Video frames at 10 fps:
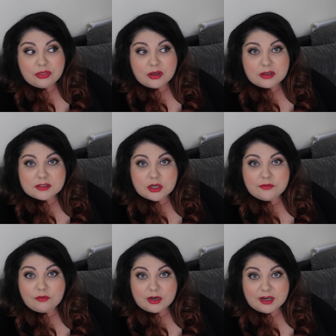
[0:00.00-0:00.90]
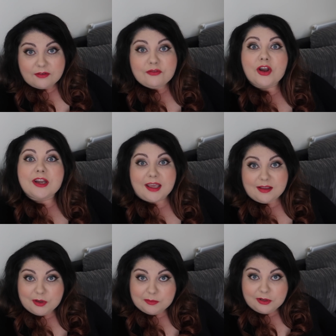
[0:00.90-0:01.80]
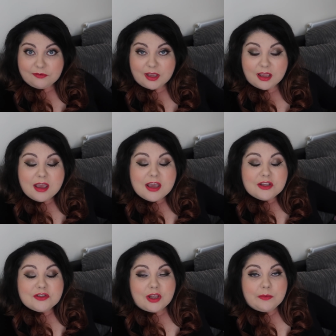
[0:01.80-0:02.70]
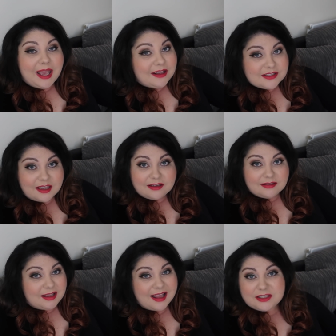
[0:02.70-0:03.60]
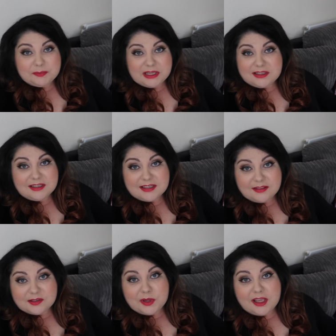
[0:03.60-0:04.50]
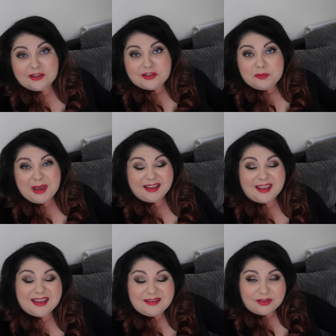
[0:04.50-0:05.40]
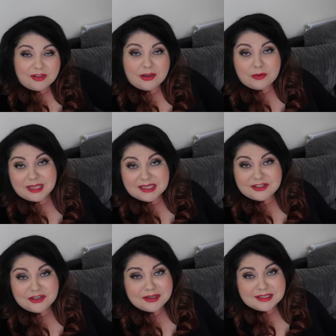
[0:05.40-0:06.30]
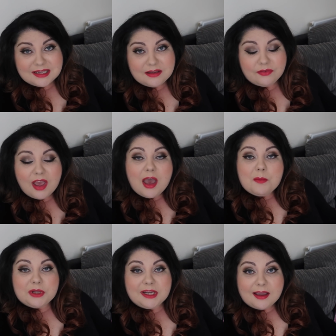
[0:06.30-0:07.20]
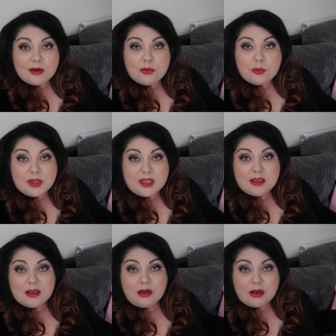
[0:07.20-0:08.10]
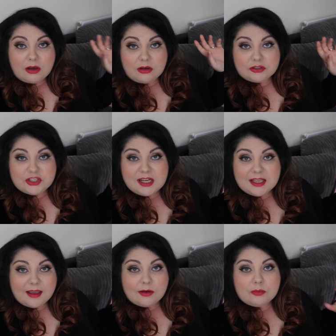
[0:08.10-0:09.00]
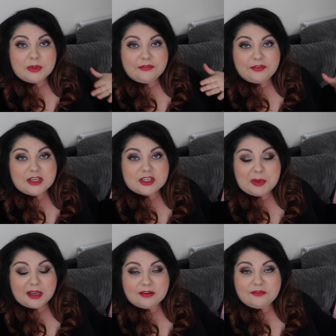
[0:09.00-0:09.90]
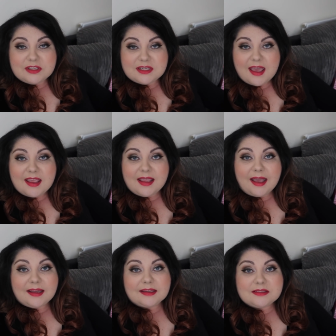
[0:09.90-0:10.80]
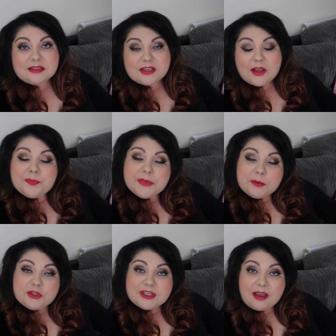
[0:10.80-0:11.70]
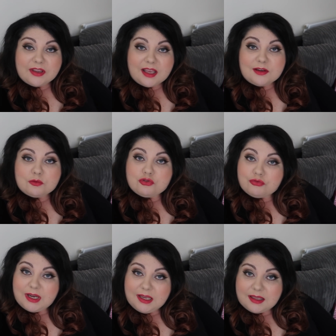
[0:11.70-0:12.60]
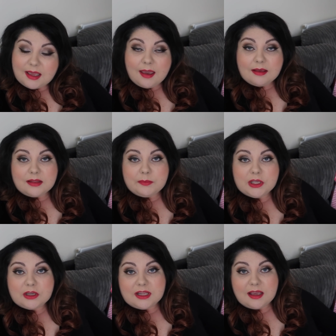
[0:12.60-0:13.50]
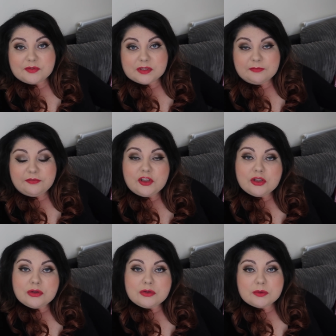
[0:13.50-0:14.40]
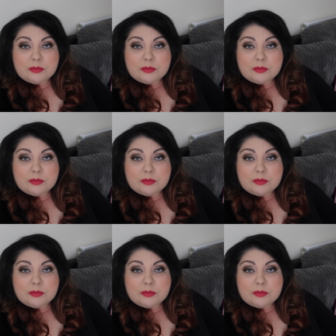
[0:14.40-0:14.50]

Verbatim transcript: Thursday, no Friday, Friday we are moving. So we had to had to basically take this weekend to do packing even though it is New Year's Eve. But now we are chilling out, we finished packing for the day and we're just having a little drink and then we're gonna have some food.